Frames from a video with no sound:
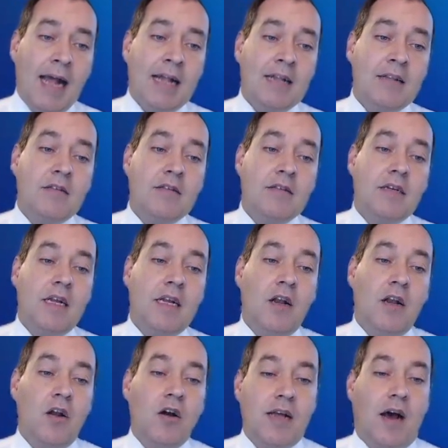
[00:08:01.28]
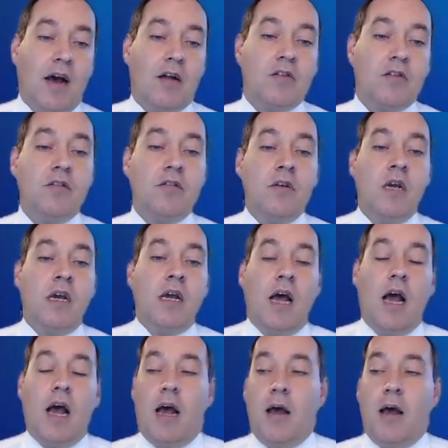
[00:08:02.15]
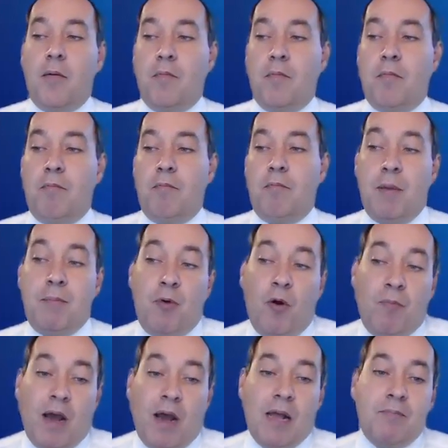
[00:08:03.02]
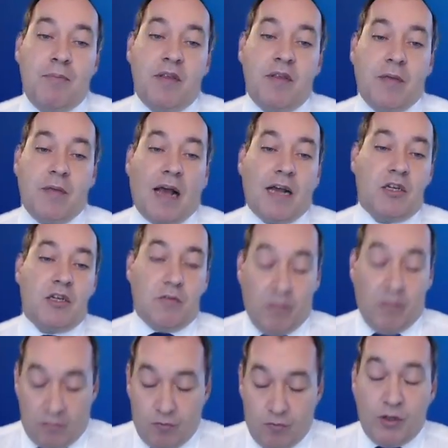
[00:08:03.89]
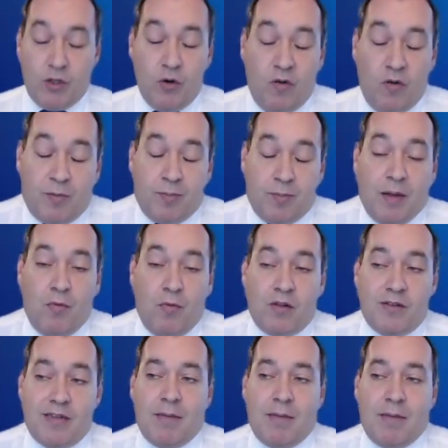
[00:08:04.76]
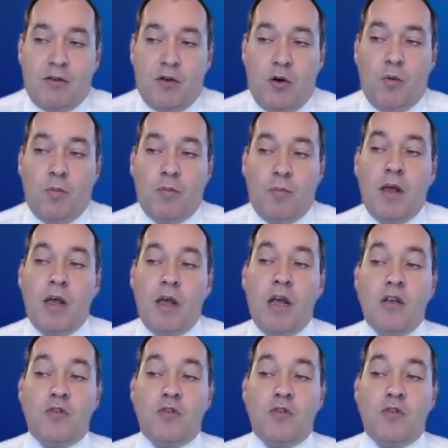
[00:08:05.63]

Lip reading: And in lockdowns, people might be we know, spend more time at home.